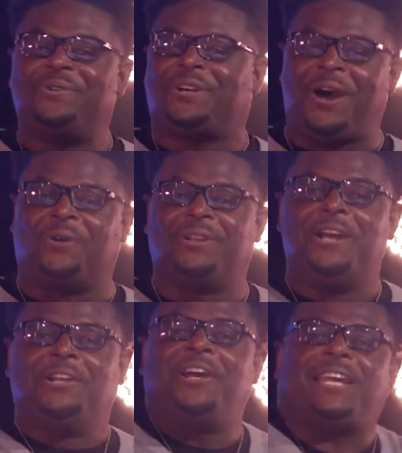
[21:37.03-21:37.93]
new coat.
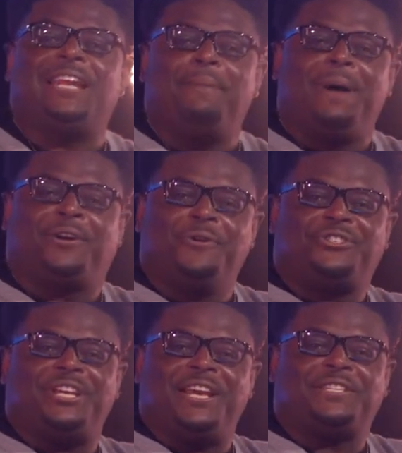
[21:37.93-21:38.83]
Look at my
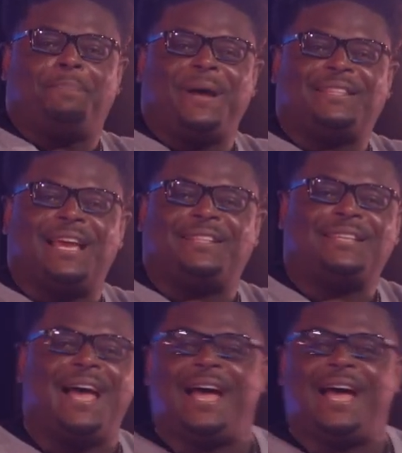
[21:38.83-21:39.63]
Gucci, it's about that